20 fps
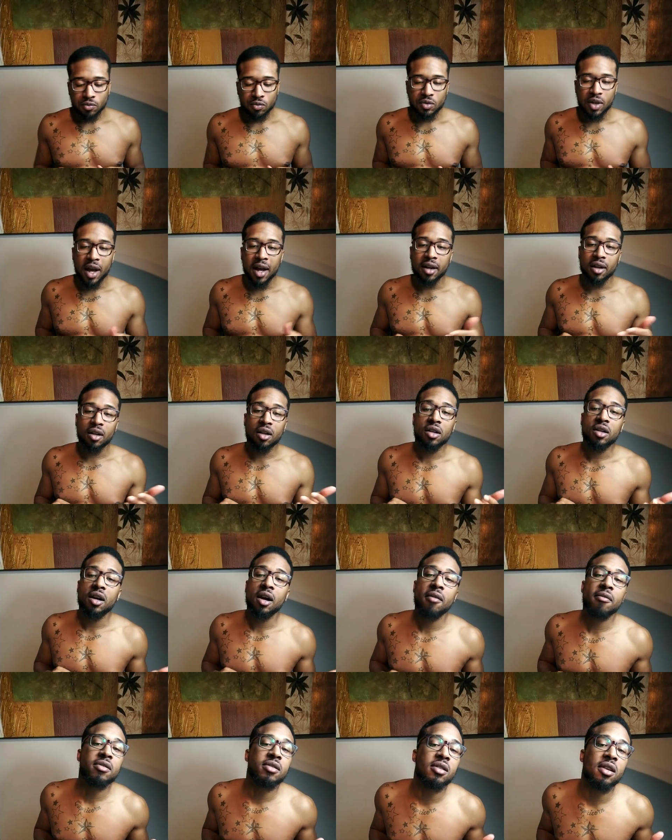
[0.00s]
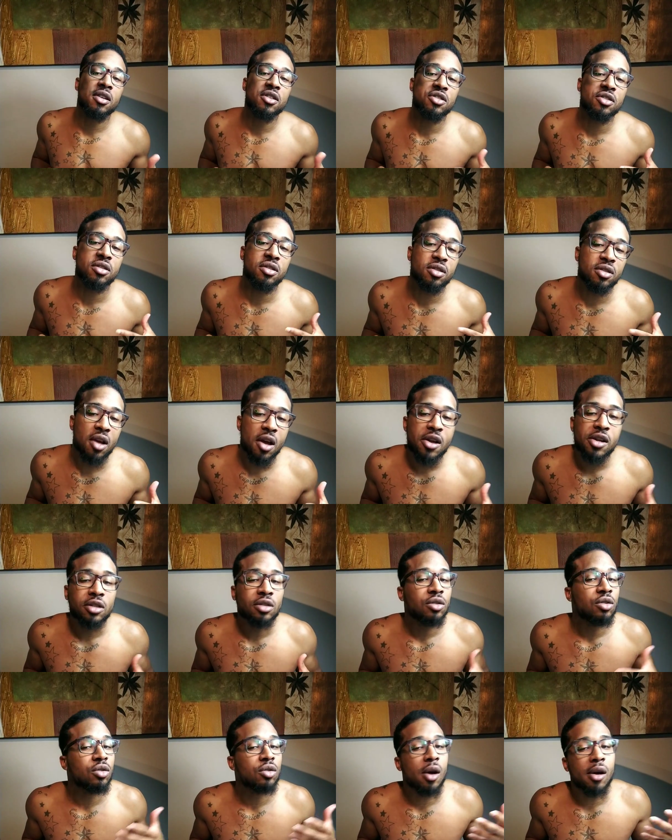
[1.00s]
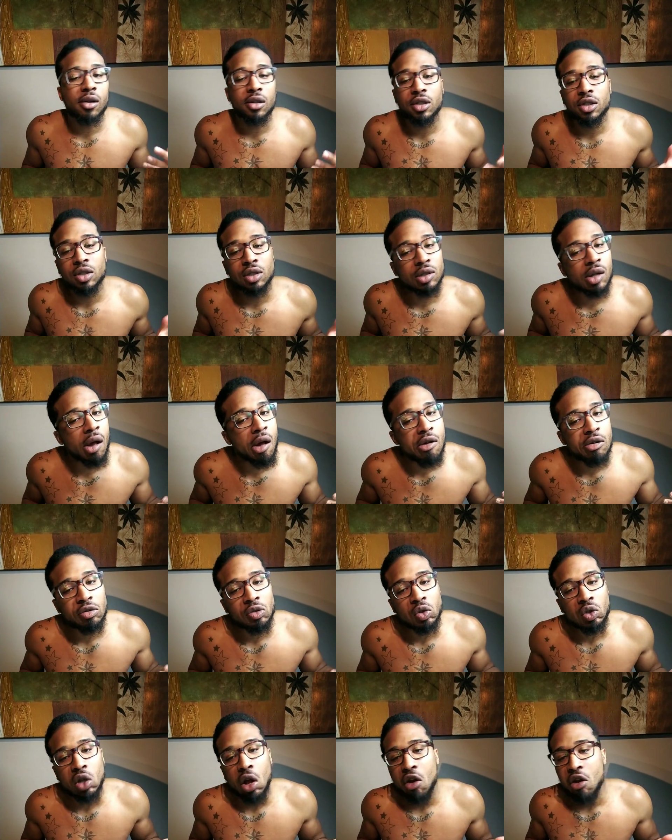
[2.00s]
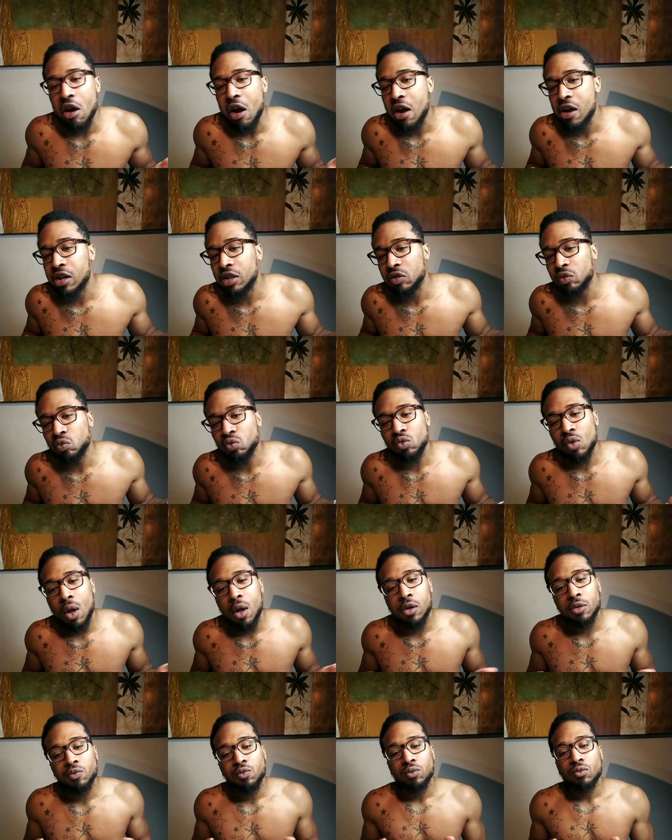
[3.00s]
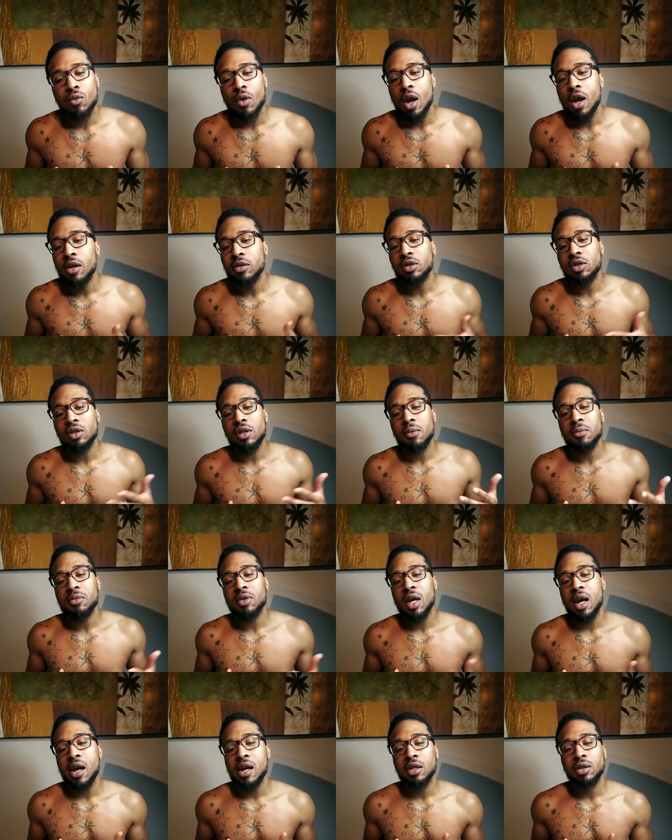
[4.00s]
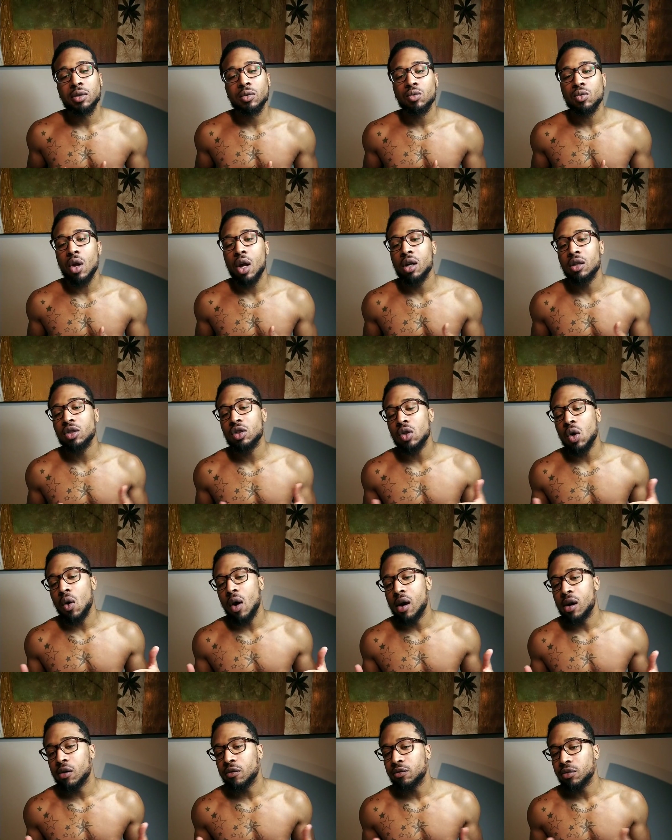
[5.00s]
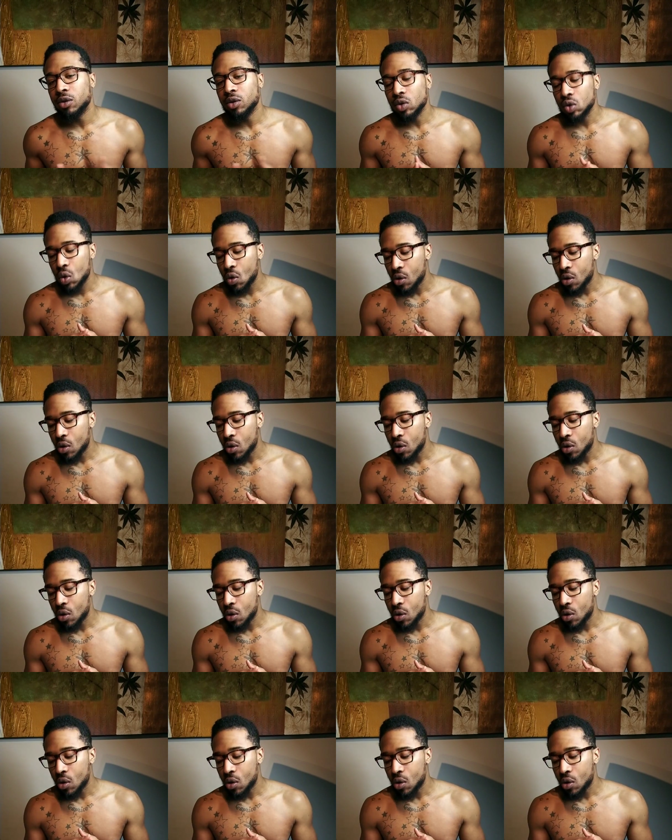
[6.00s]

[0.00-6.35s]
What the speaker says: I had a little conversations, here and there. It was sometimes, it was so often.